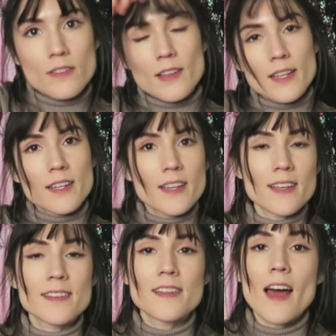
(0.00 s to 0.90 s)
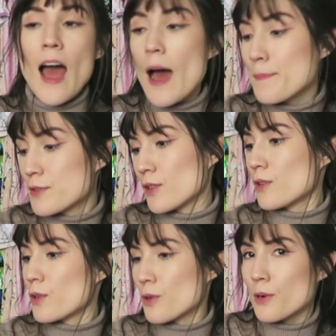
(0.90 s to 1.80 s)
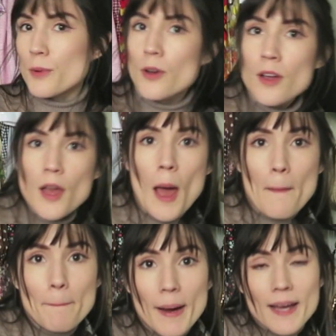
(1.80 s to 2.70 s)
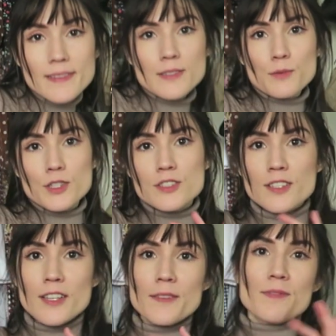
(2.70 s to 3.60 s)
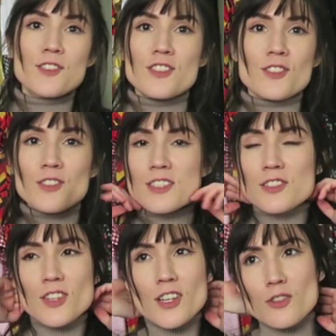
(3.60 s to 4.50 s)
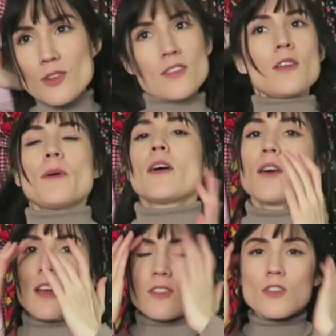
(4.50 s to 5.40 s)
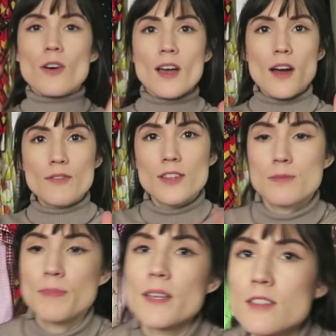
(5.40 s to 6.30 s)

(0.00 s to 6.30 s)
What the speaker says: Lighting is absolutely horrible, but we're gonna do this anyway. Okay, so I have this big